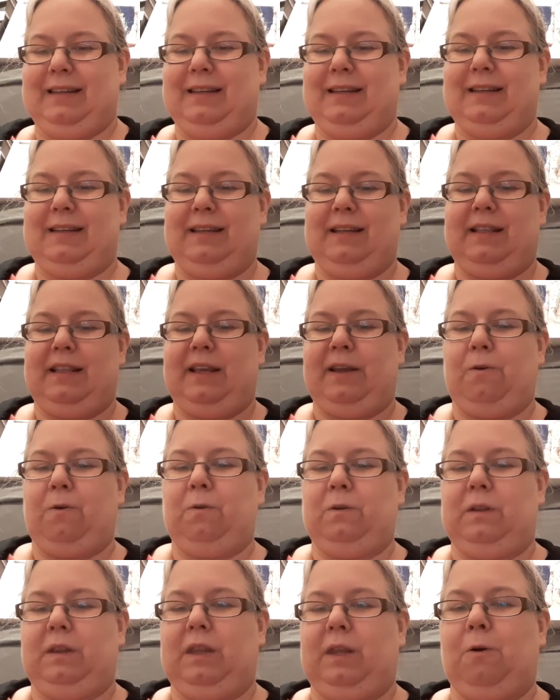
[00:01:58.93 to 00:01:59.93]

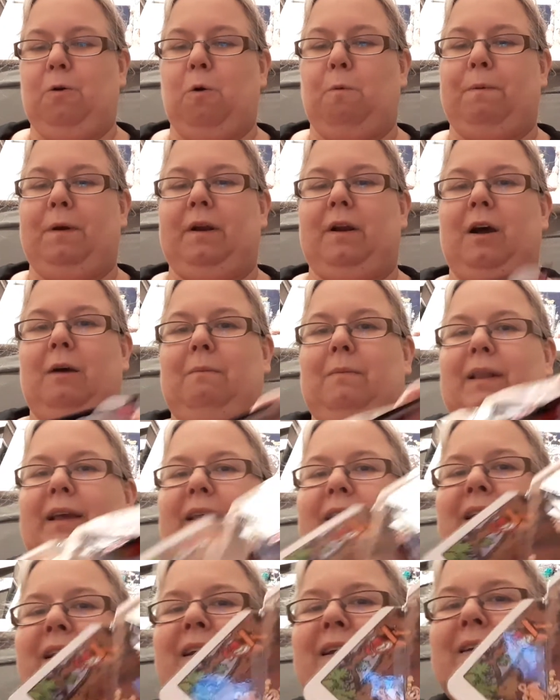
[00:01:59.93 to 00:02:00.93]
They open up
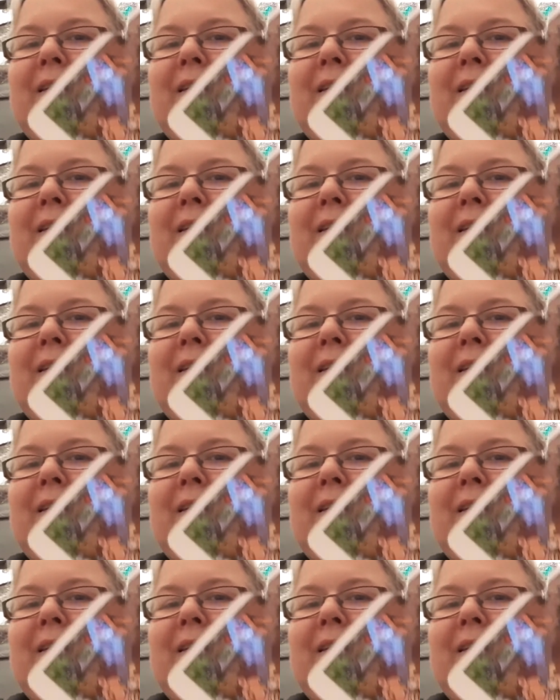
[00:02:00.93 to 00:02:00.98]
like that.